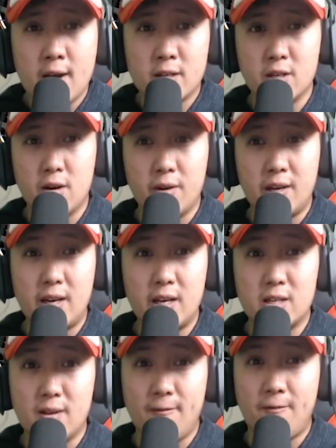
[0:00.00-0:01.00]
so he
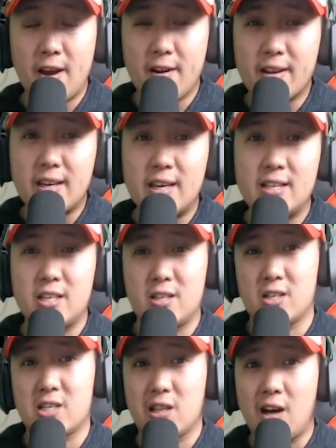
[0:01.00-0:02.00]
is very easy
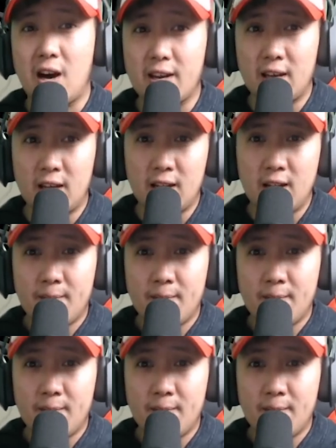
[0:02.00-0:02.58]
to slot in,